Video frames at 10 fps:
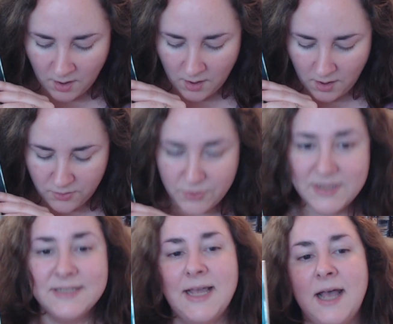Other
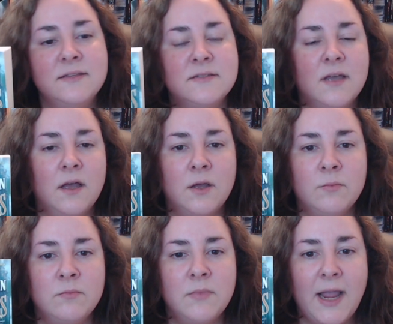than that,
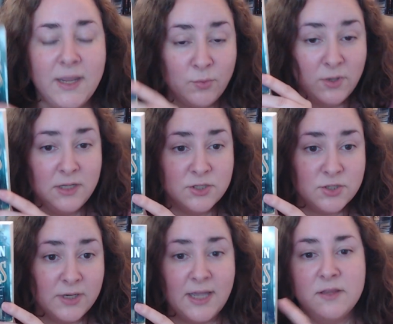I really enjoy
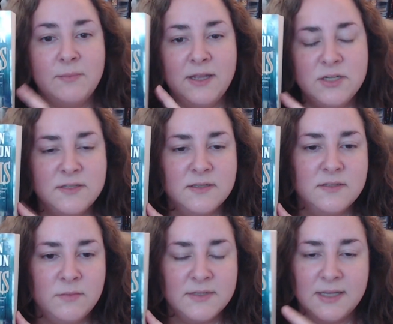the magic
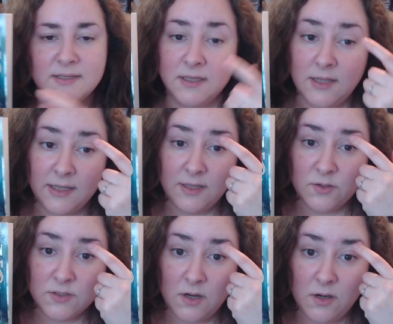system. As I said, like
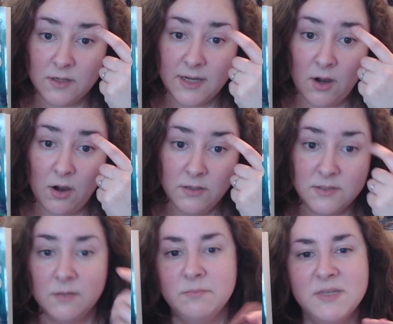there are
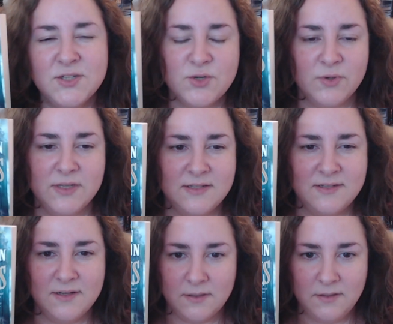some mysteries
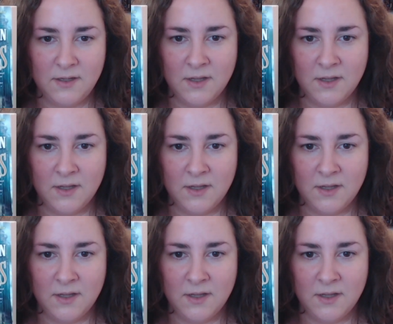still.